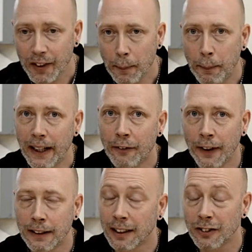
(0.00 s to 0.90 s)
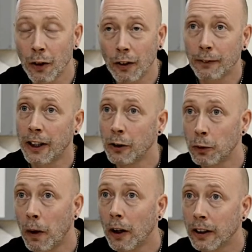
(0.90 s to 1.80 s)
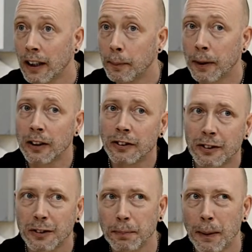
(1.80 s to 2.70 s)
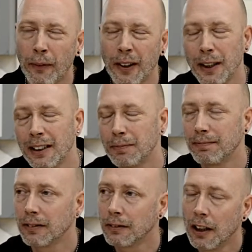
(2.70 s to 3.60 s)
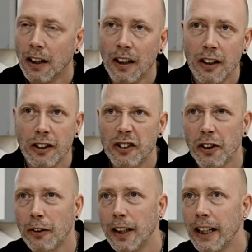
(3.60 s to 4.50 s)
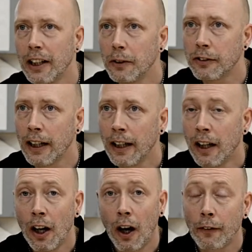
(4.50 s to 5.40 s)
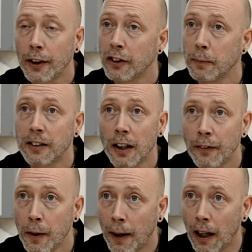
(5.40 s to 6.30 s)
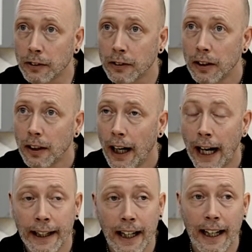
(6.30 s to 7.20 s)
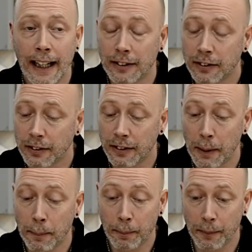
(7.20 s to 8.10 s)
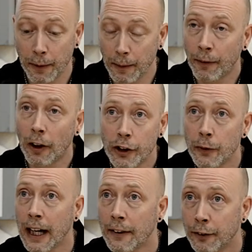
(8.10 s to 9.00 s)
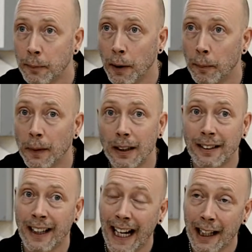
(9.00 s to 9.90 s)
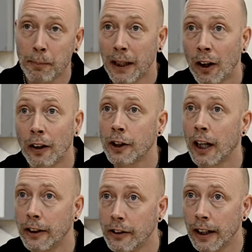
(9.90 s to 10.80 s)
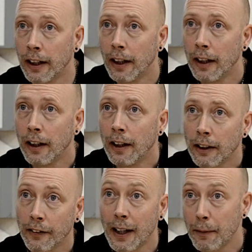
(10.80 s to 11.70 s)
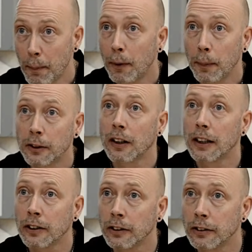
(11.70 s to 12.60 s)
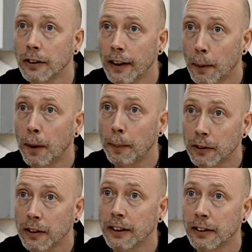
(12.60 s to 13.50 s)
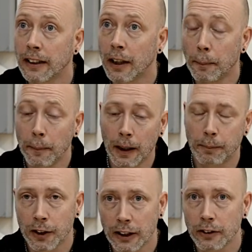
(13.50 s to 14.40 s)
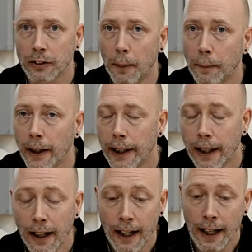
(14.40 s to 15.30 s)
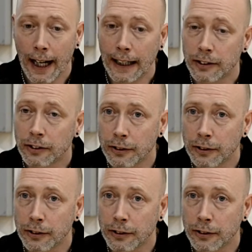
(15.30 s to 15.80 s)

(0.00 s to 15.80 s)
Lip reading: benefits that's not used widely because people think, well, should I really use it? I've used it myself in the past, and it's, you know, the advice you get from them can be life-changing. Because they're proper solicitors, they're a proper soliciting company, and